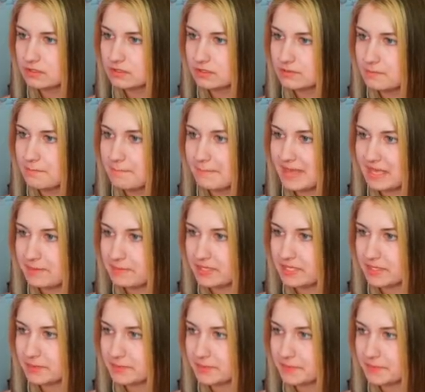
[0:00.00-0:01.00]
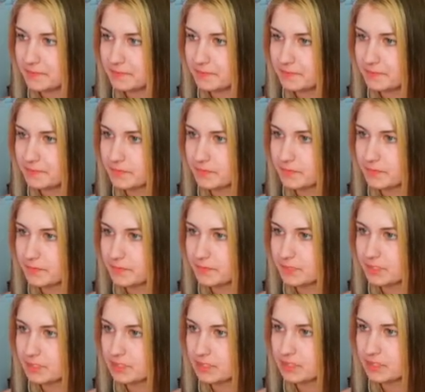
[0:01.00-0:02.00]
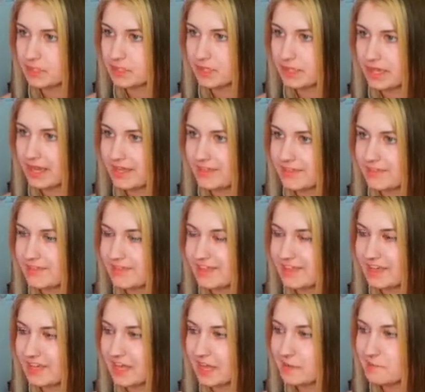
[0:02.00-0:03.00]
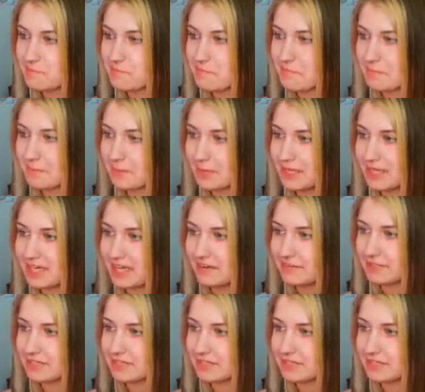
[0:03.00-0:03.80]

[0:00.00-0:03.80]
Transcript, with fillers: Maybe. I think I might have an